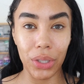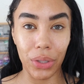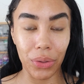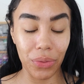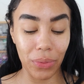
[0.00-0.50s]
to
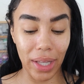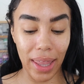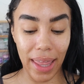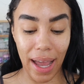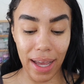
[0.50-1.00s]
do
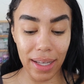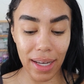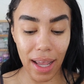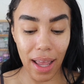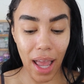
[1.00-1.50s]
with
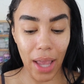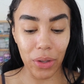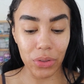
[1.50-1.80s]
that. I